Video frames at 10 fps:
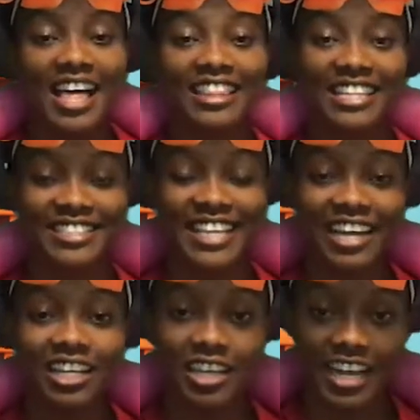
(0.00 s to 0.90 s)
Let's
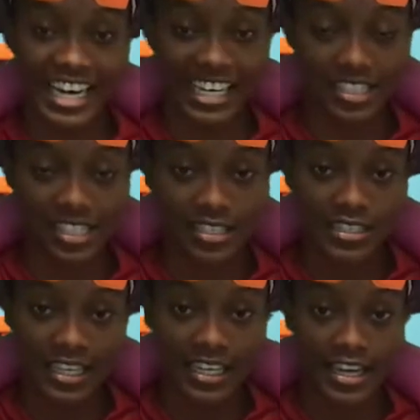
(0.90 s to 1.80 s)
take a look at it.
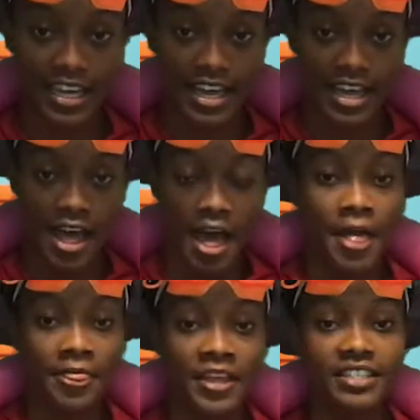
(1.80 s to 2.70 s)

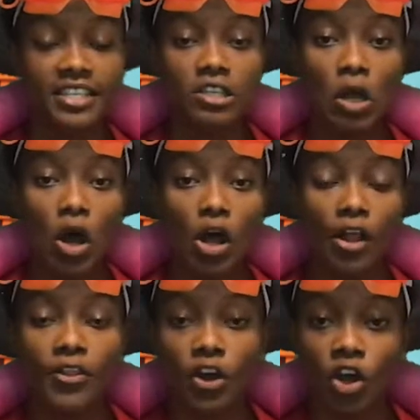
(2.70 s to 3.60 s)
This is
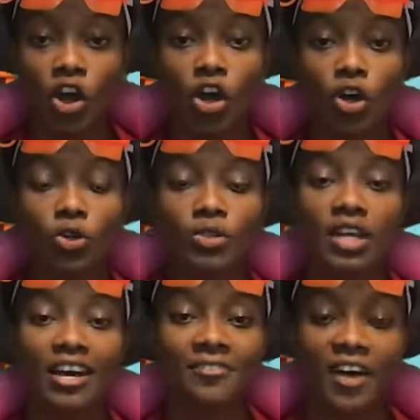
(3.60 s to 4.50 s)
called the coat
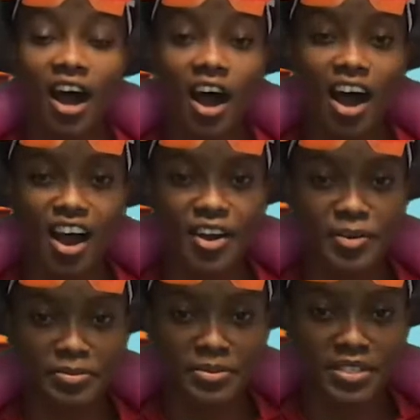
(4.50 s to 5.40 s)
of
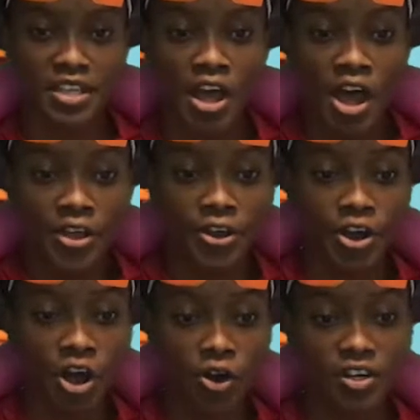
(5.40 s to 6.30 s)
arms. The
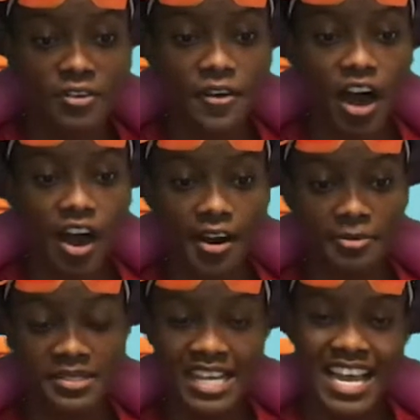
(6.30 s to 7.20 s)
coat of
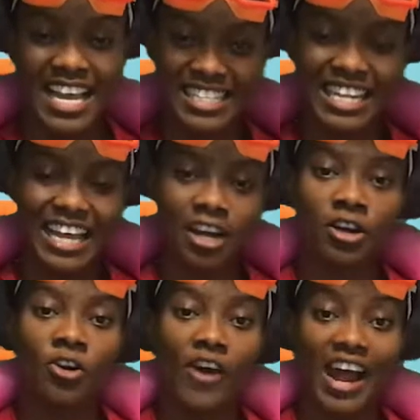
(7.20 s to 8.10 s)
arms is like a
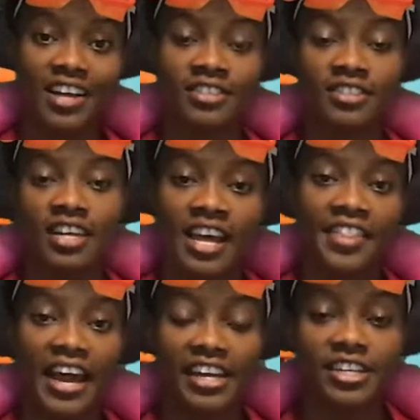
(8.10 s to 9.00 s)
crest
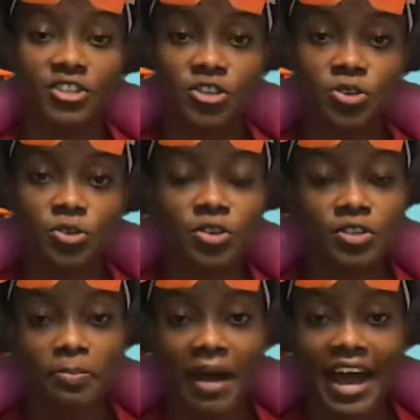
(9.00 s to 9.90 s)
that is
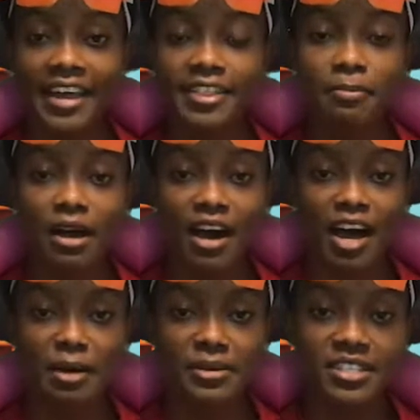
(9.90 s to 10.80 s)
used by the
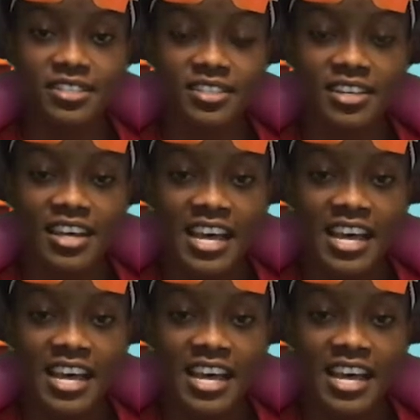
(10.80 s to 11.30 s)
Bahamas.